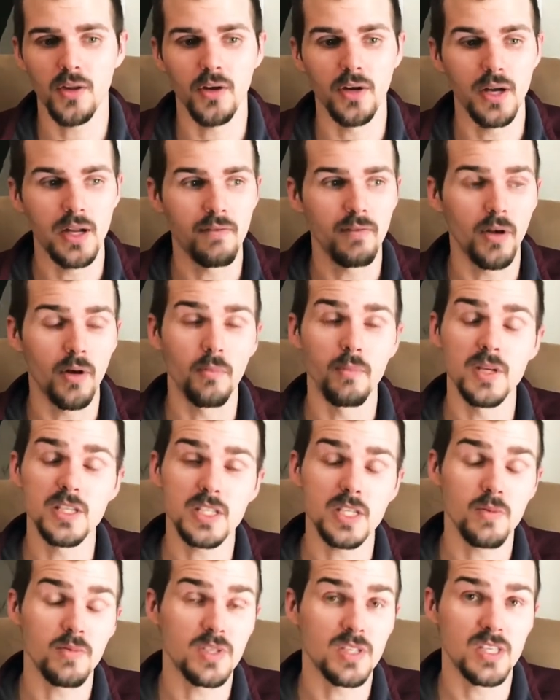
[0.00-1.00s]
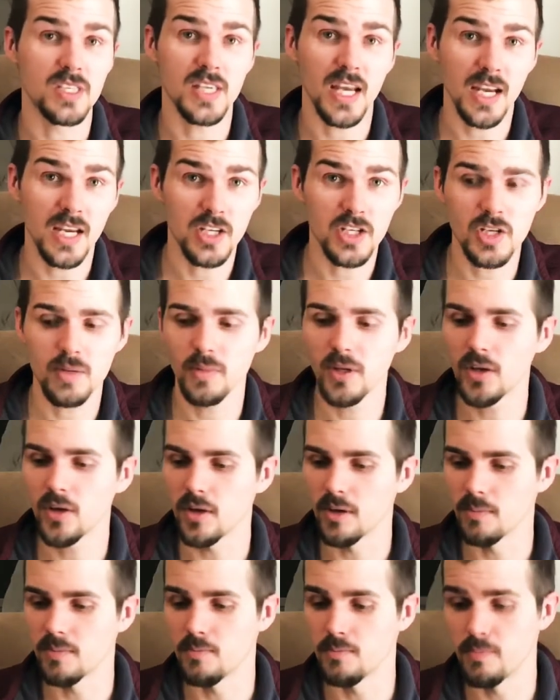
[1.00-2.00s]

And even though Misty was the second gym leader and